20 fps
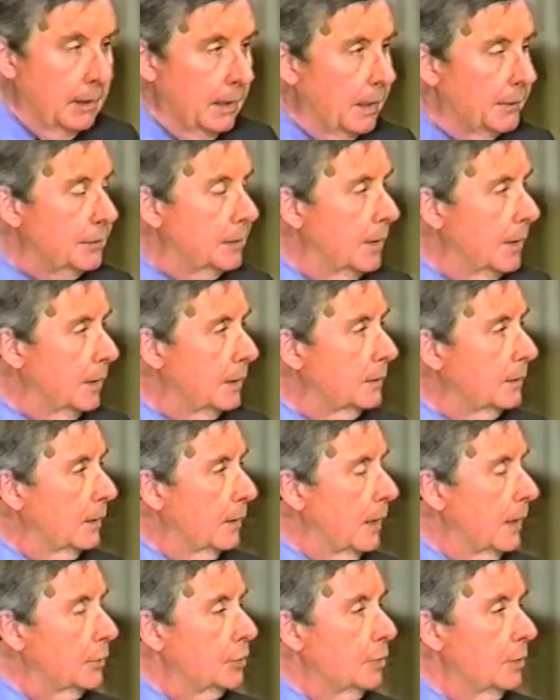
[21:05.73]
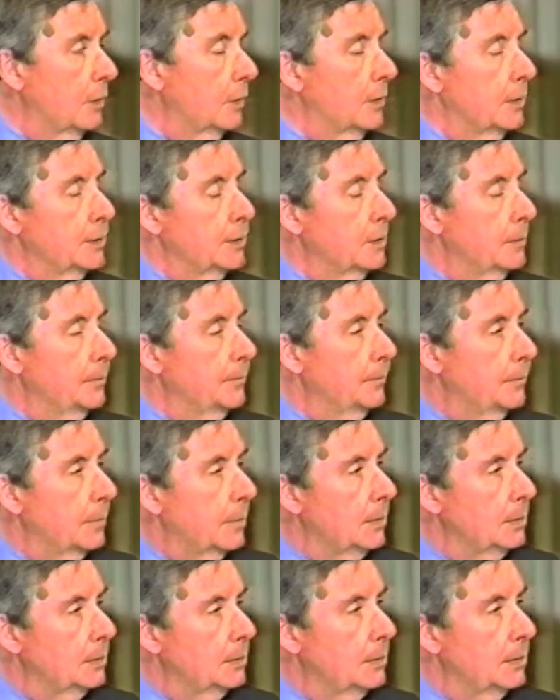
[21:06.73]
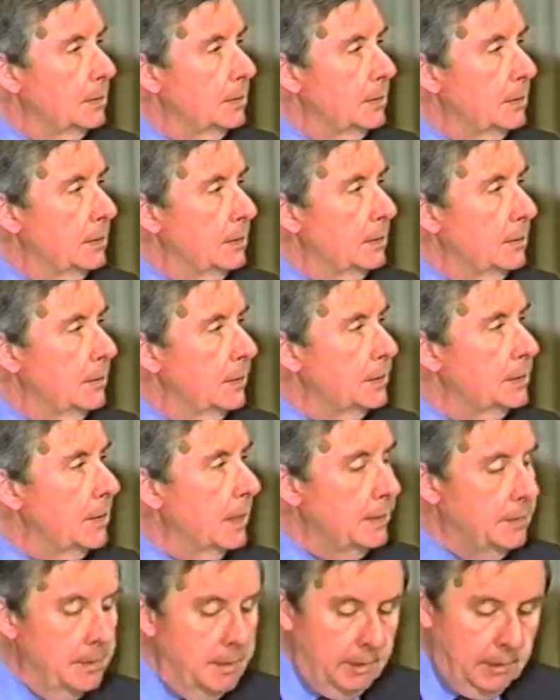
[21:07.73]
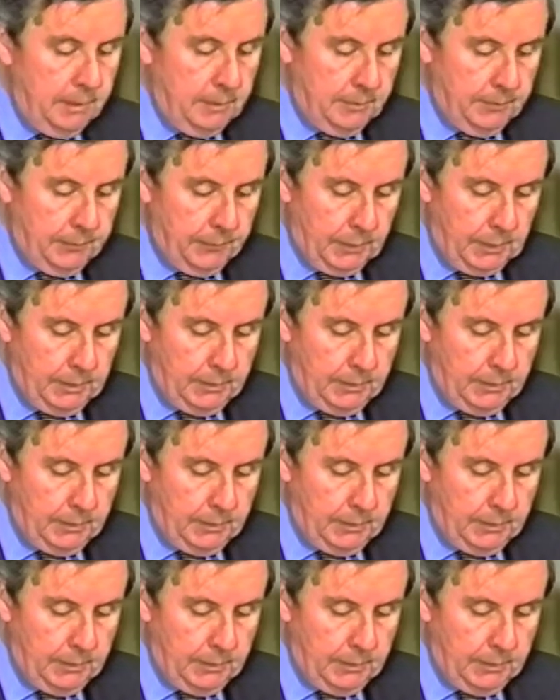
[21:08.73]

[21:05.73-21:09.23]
ethnic nationalism, this idea